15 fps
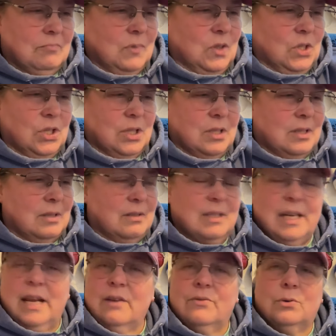Just
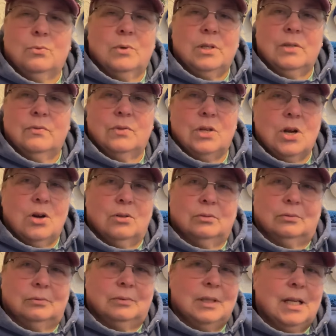never would have
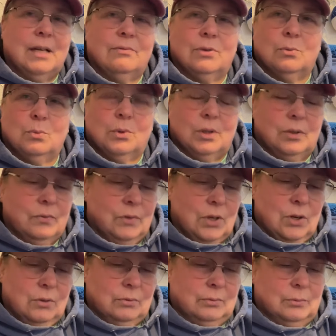known. Never would have
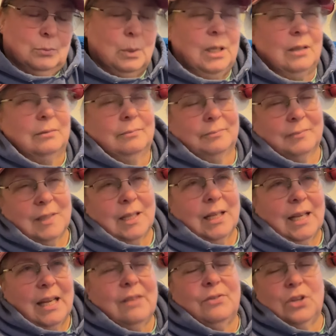known. Well,
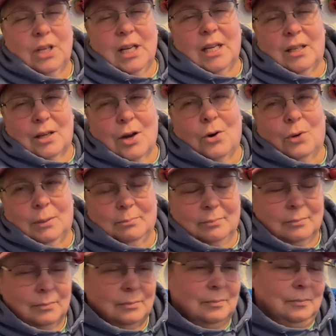if you didn't know him,
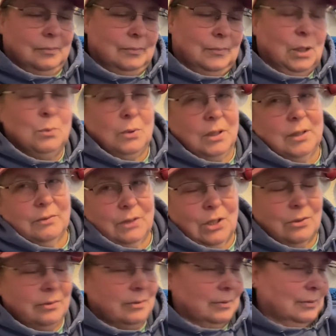you wouldn't have known.